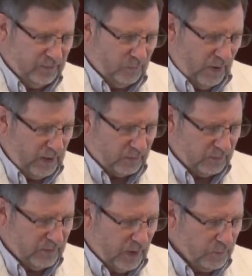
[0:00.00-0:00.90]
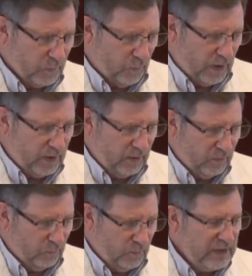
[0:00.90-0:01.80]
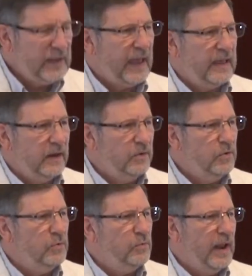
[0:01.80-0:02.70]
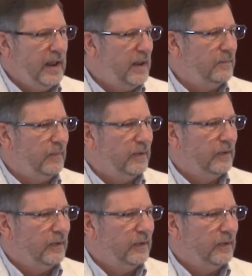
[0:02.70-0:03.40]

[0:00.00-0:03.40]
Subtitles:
Well, number one, we gain a new name.